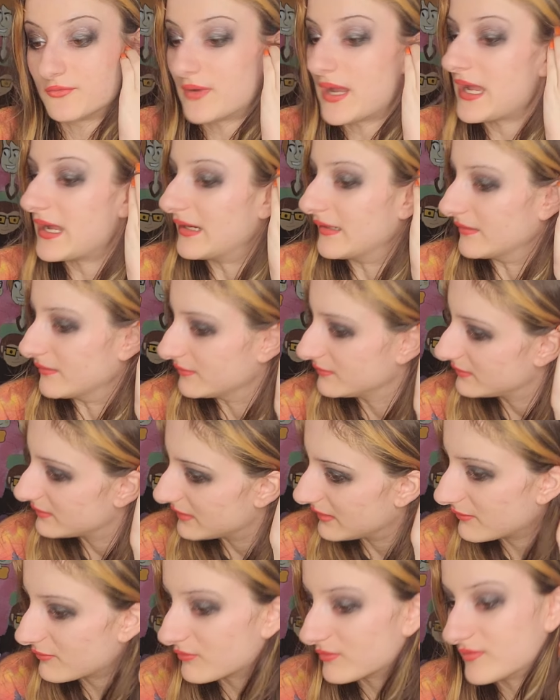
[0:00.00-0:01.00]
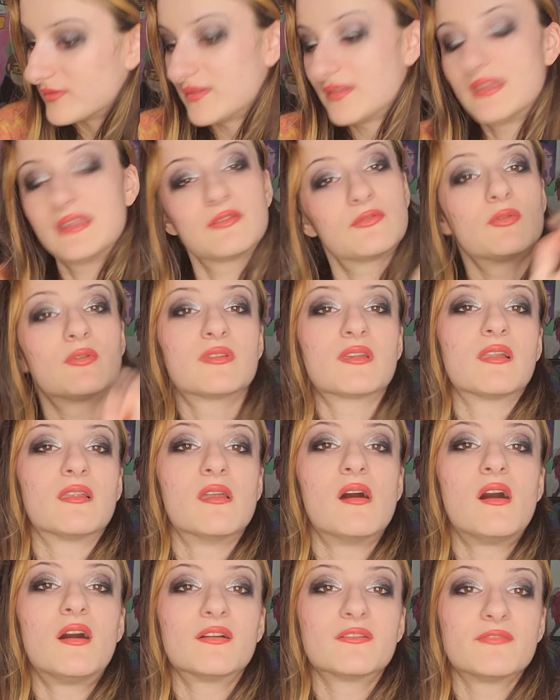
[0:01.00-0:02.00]
Wow, this was a
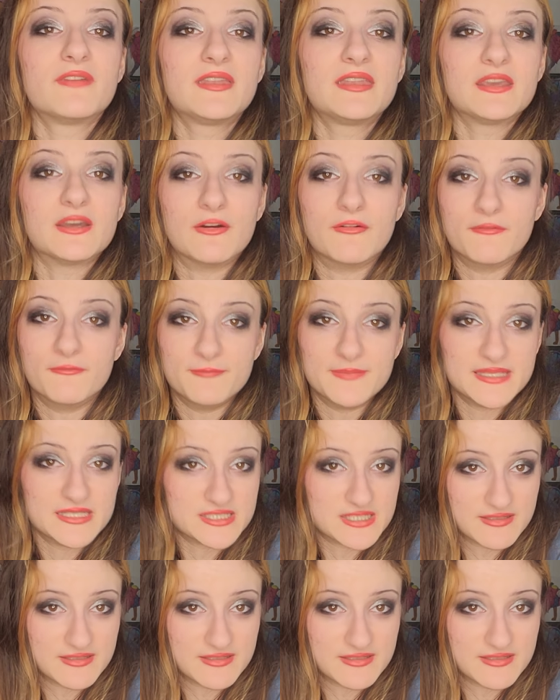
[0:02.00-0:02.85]
long video of me